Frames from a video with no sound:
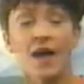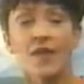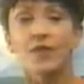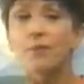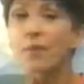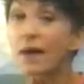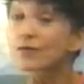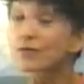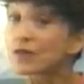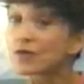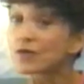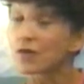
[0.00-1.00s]
The best
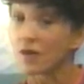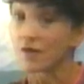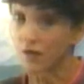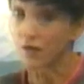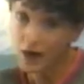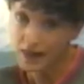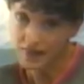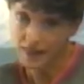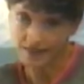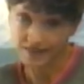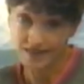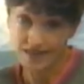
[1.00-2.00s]
way to avoid
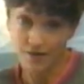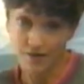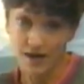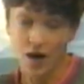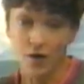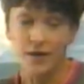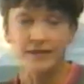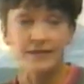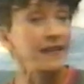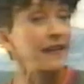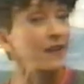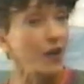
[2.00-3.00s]
that scenario is
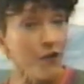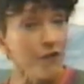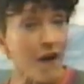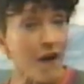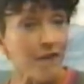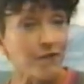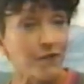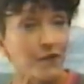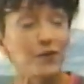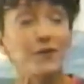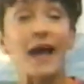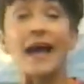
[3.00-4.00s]
eat low-fat
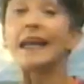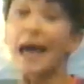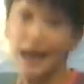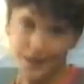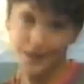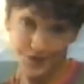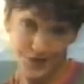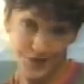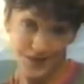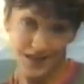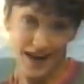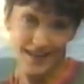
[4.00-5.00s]
food and
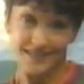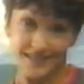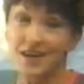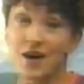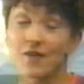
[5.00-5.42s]
exercise.